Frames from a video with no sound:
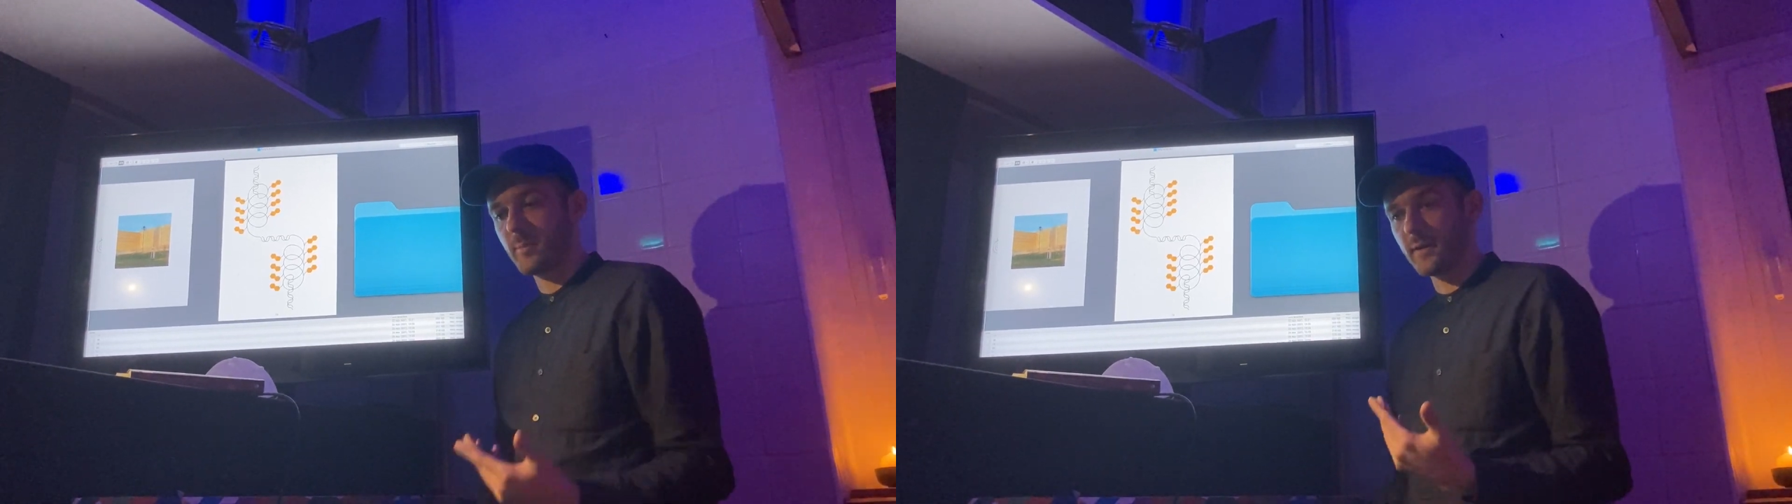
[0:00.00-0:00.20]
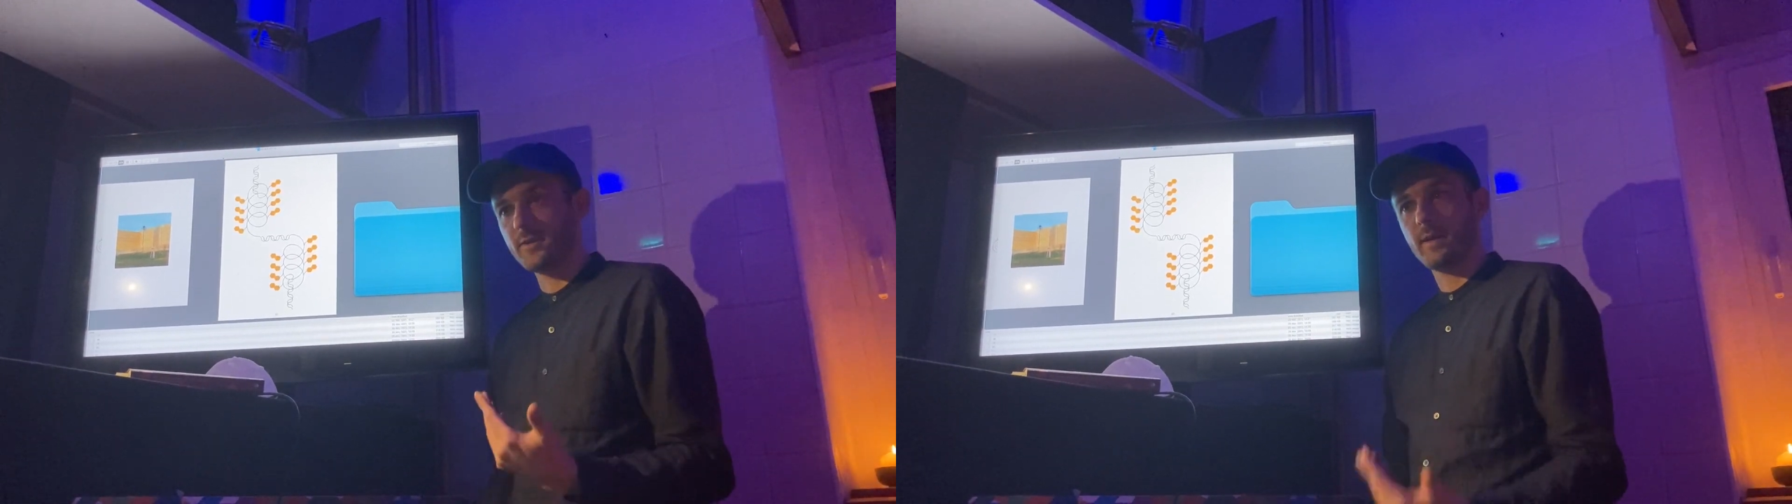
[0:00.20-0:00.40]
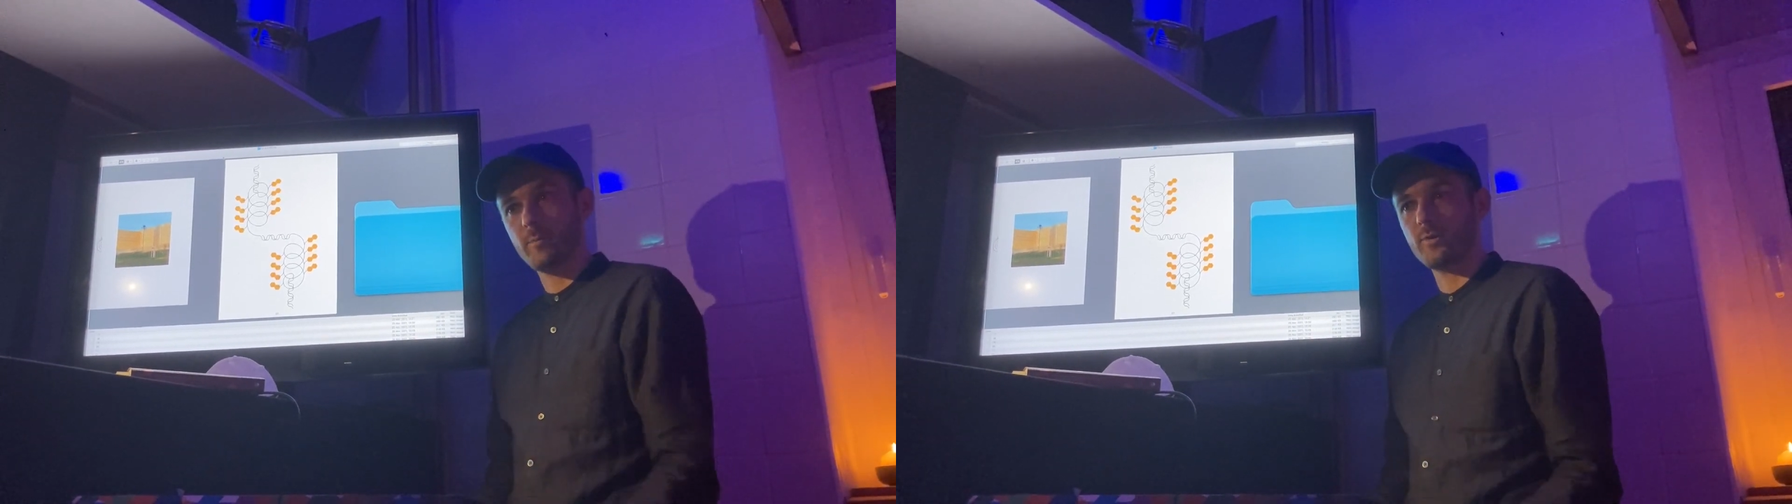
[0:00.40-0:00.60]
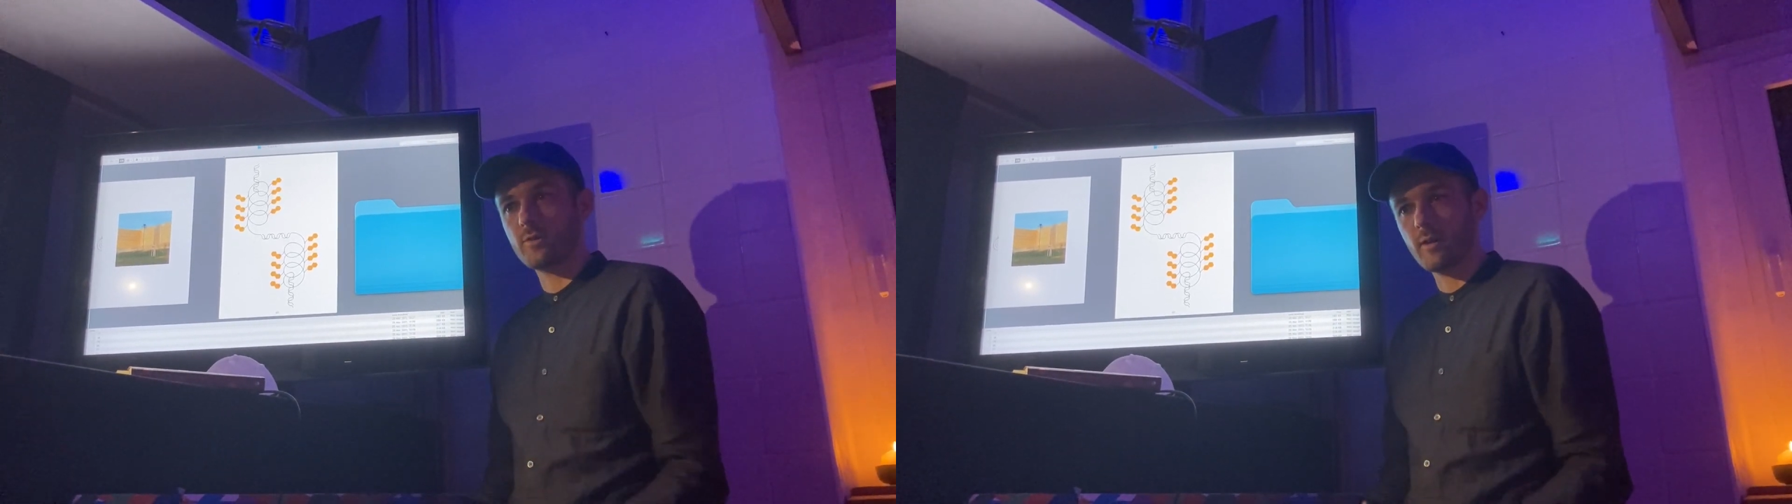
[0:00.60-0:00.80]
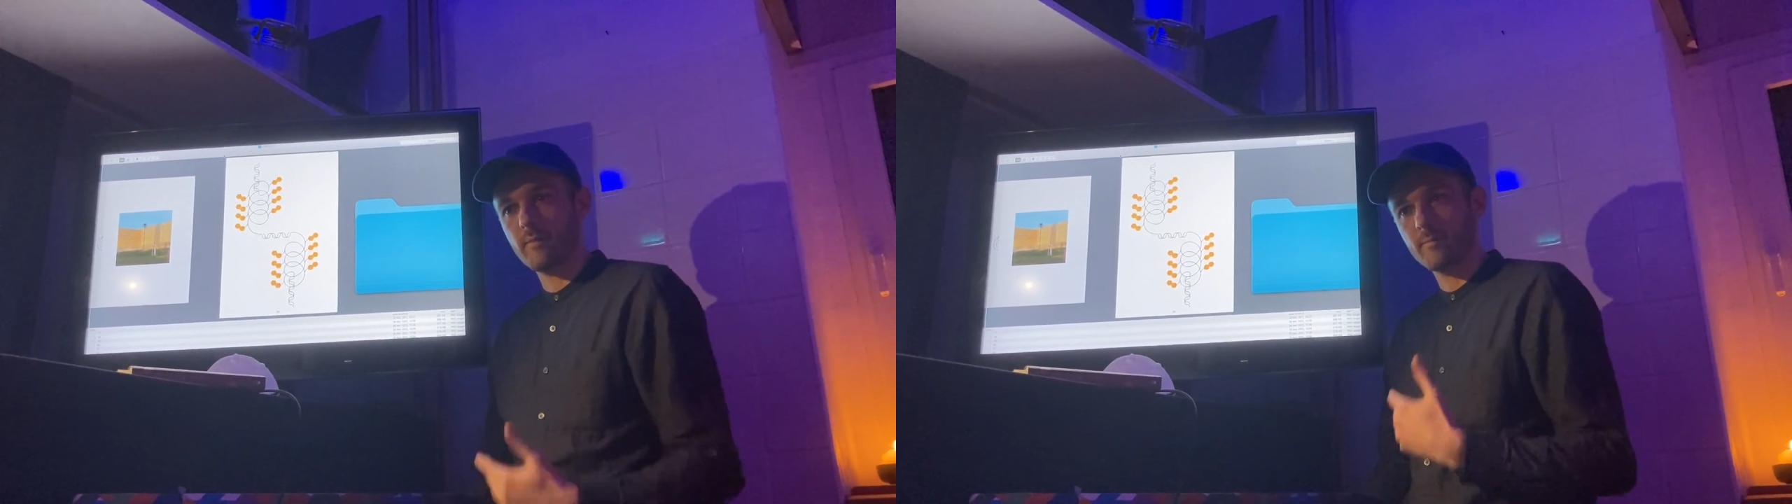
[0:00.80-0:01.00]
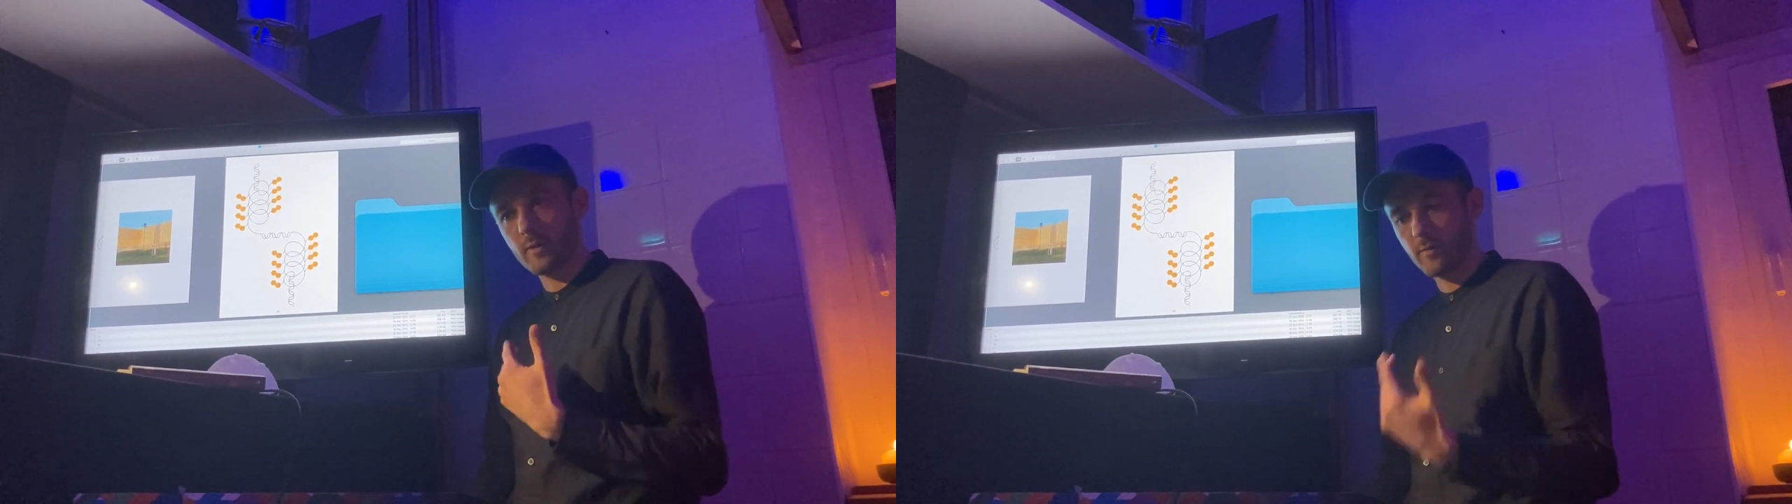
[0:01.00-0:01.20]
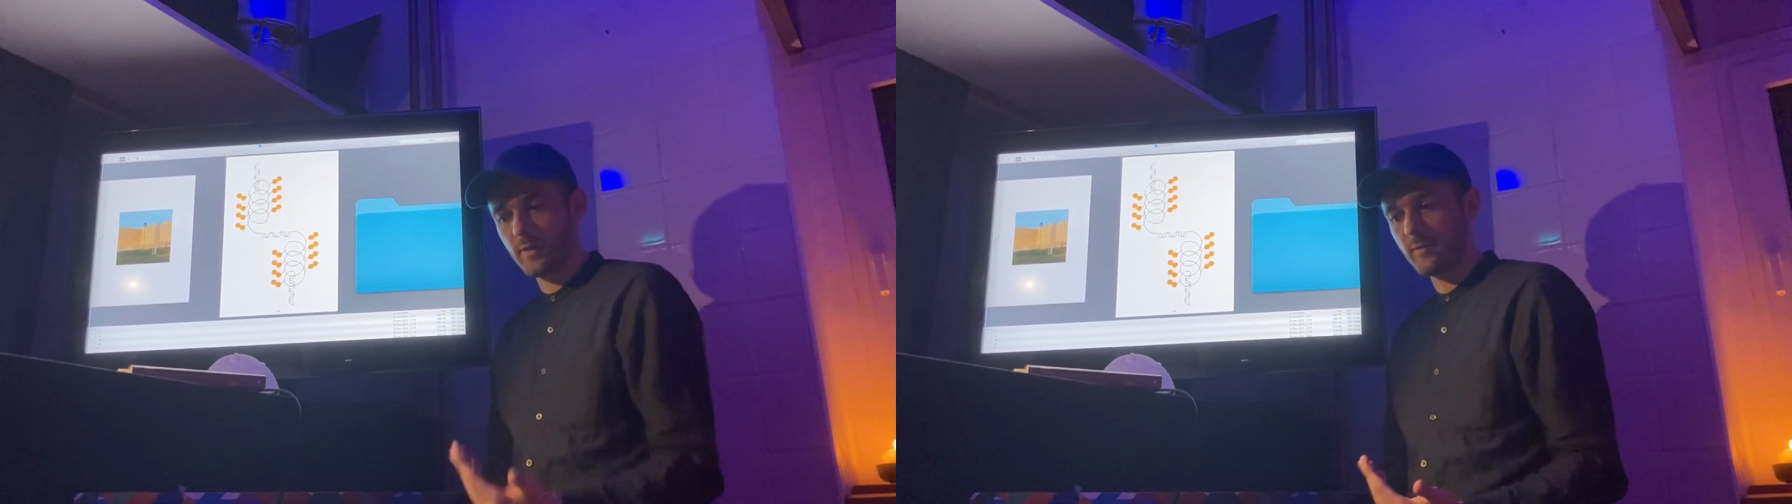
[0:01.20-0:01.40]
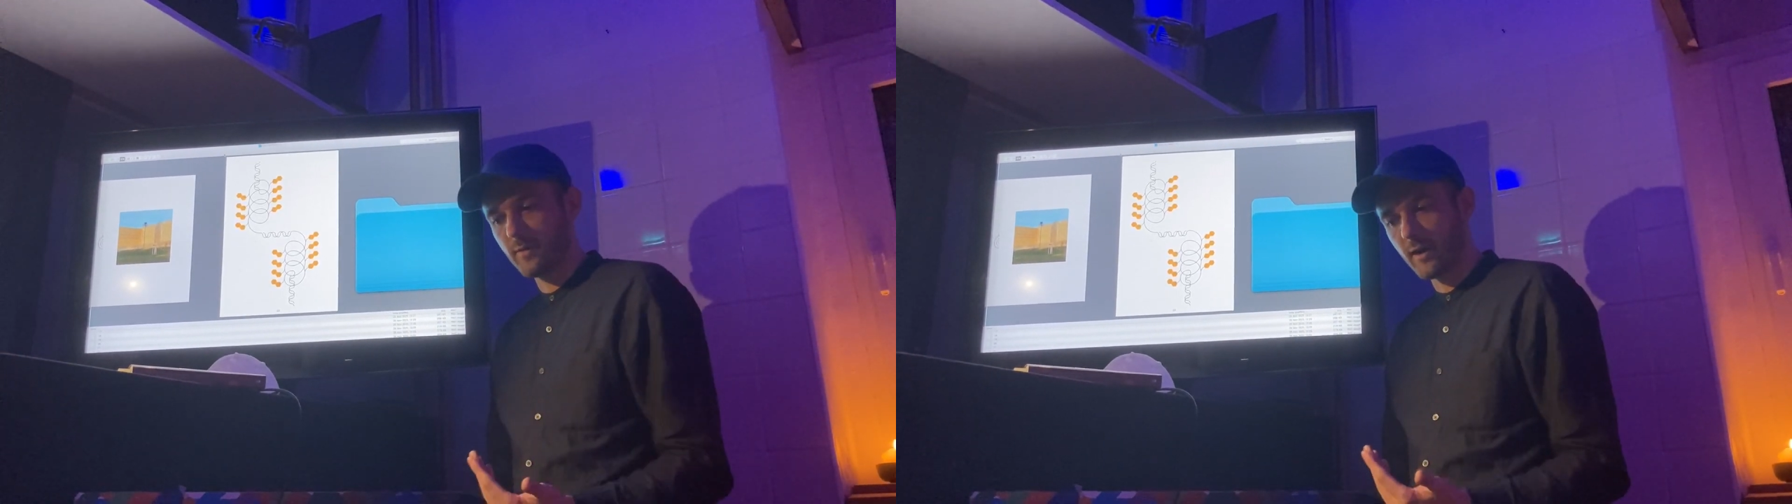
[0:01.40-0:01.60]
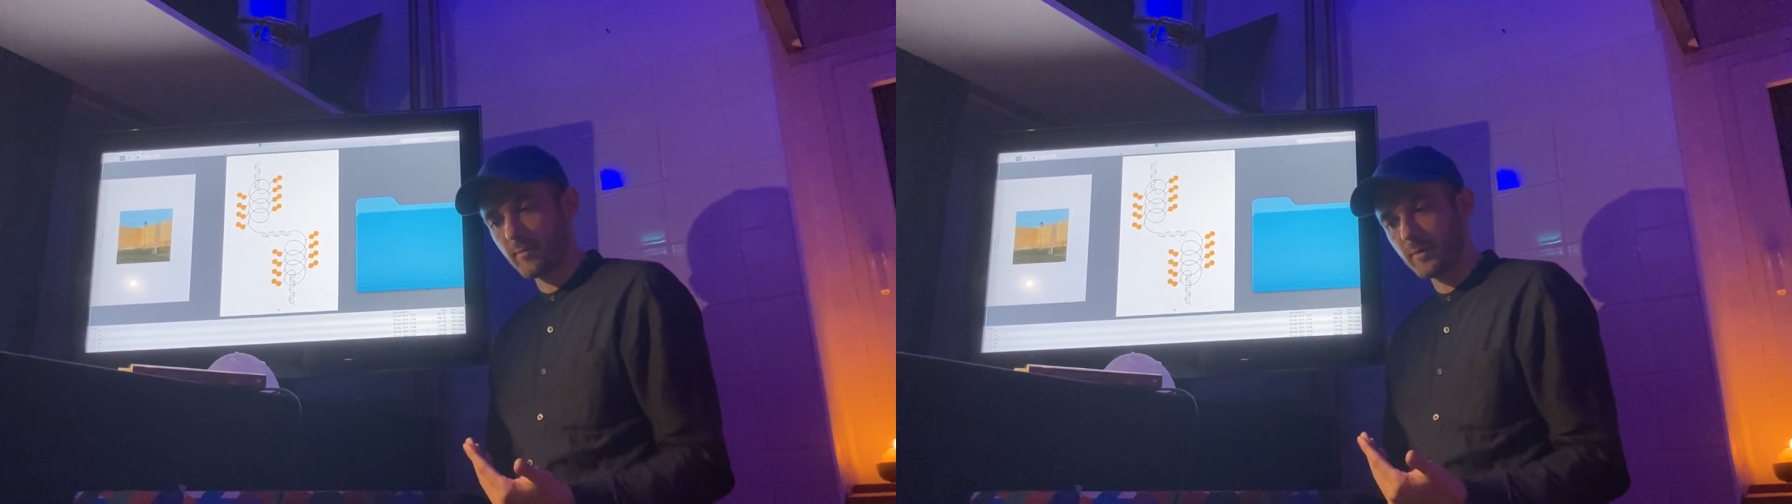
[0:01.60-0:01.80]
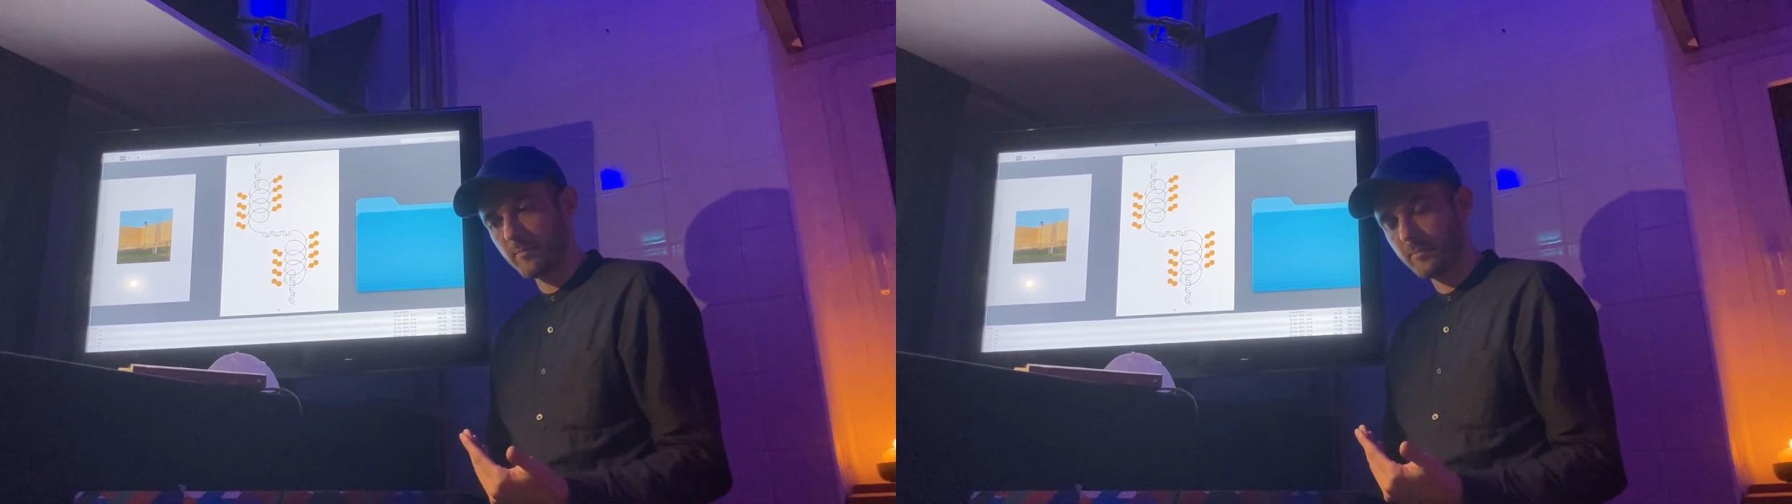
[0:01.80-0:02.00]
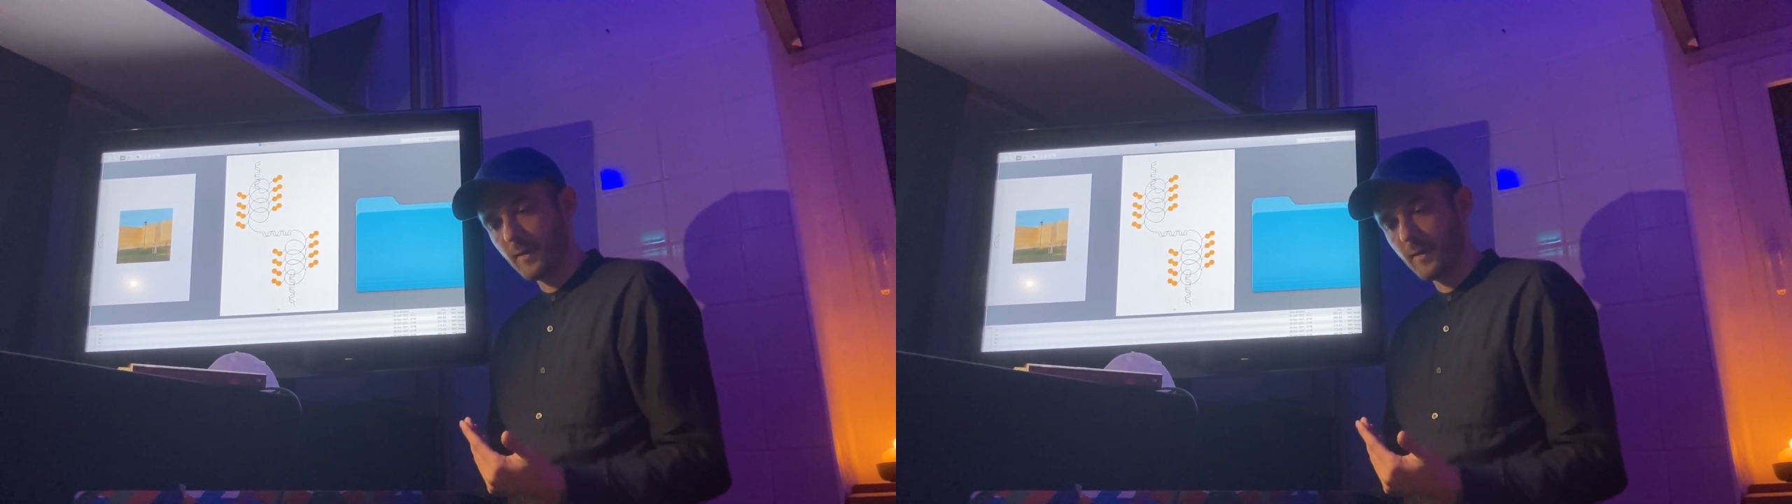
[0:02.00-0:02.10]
by the temperature of the environment.